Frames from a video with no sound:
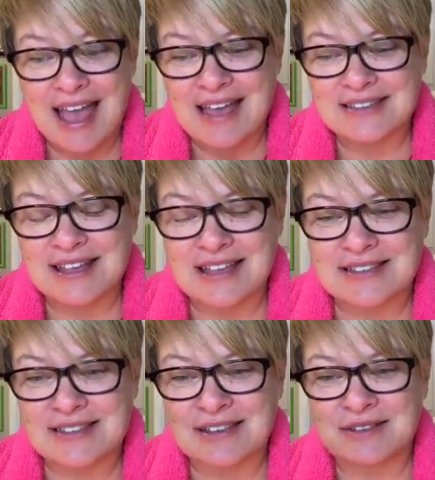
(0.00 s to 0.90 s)
as
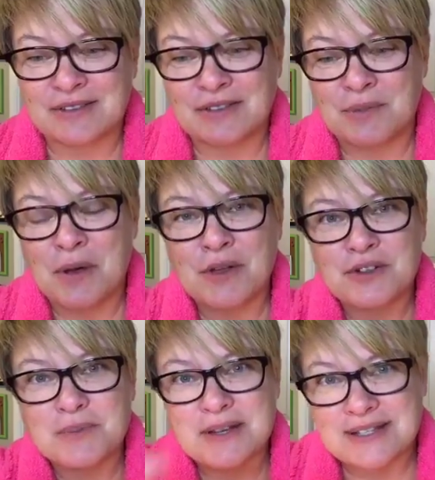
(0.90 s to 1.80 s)
as the the Polar
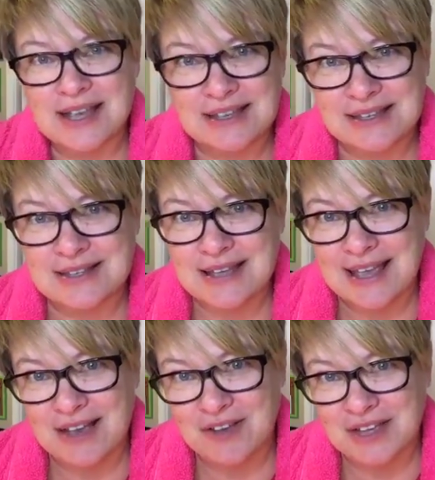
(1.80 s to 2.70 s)
Express is
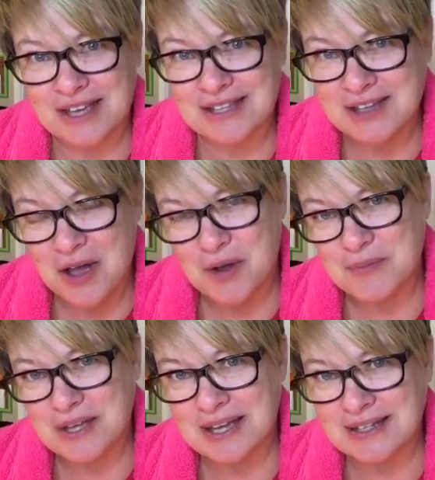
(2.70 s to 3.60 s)
taking all the kids
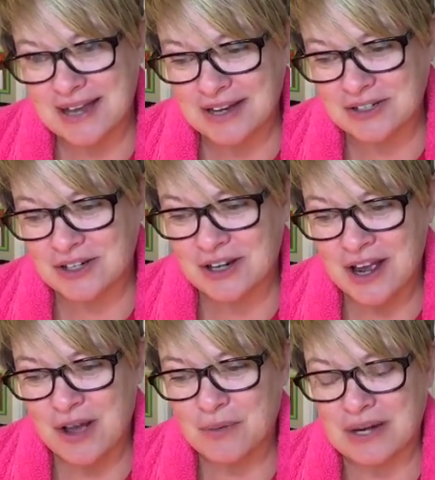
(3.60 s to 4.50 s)
home, the conductor
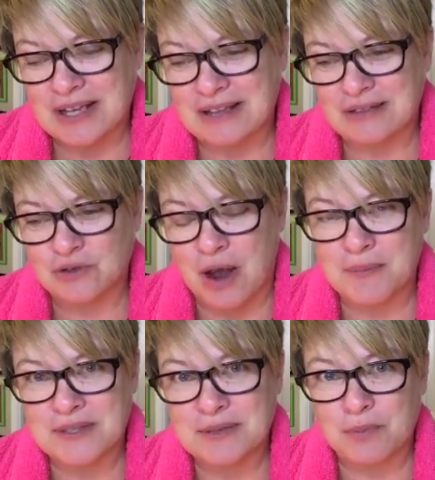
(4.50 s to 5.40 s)
when he
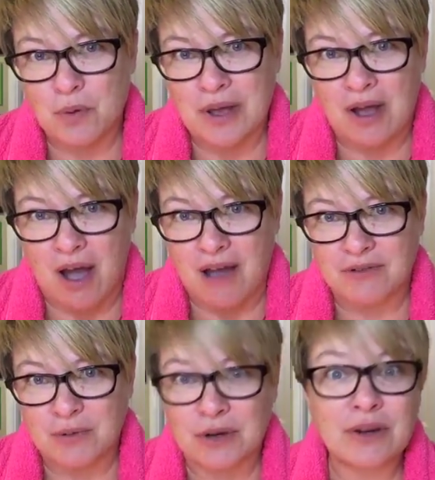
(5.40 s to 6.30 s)
drops the boy
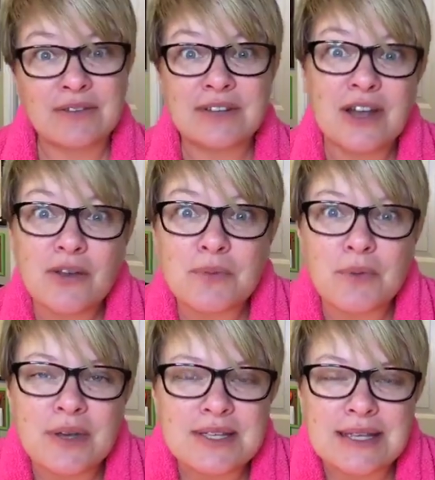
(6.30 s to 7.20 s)
off, and we don't even know the
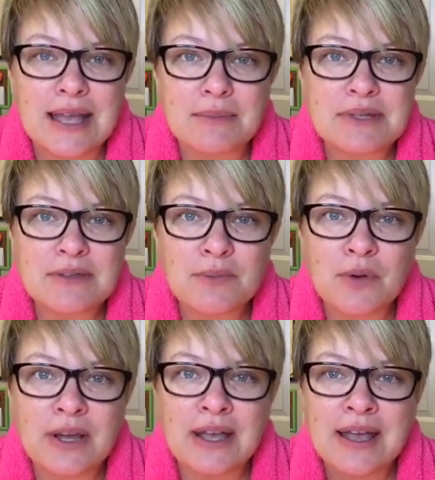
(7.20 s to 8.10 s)
boy's name. It's the
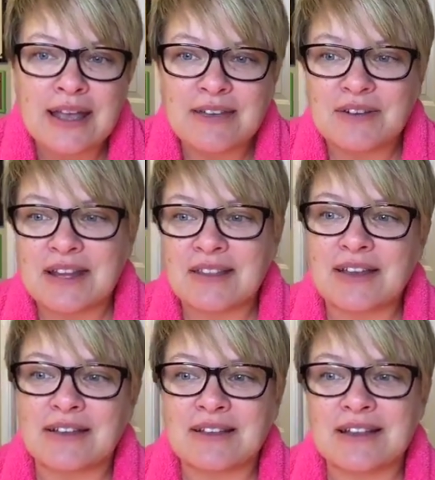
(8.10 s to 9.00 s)
boy, even in
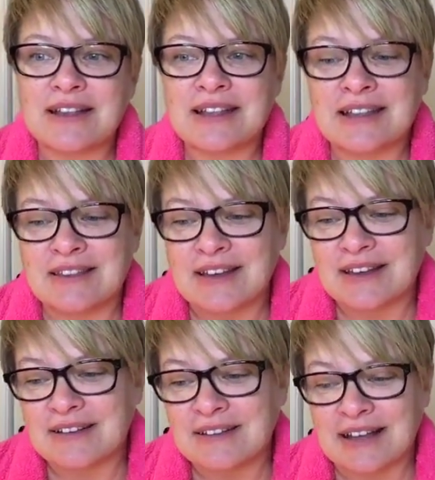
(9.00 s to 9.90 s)
the in
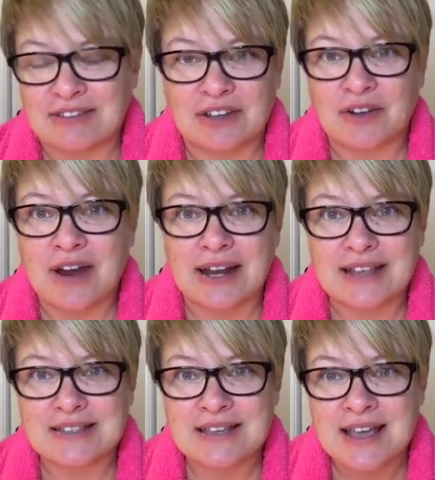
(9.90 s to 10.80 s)
the like the
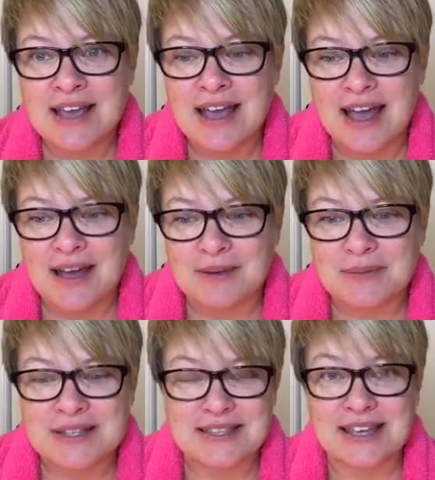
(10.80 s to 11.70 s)
credits, um,
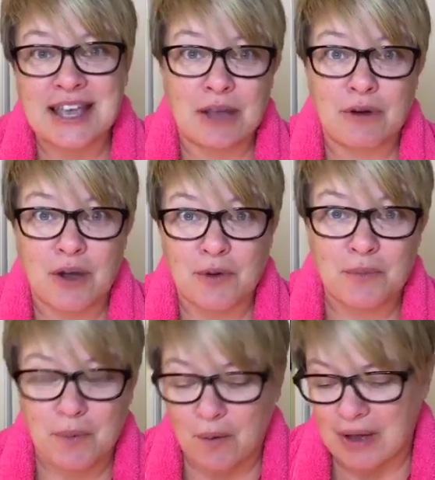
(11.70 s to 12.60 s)
it's the hero
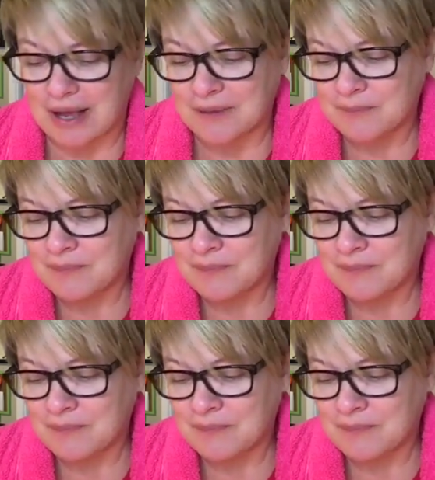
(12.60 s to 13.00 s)
boy.